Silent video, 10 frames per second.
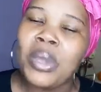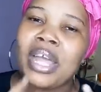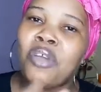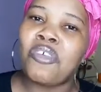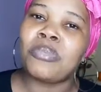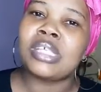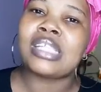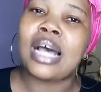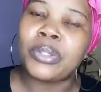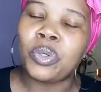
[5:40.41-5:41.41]
whether you're from the
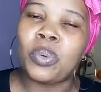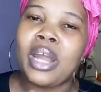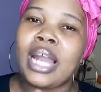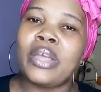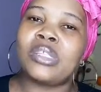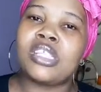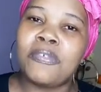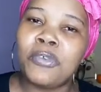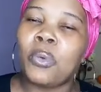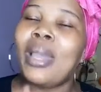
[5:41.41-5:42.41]
South, or where are your Tifio,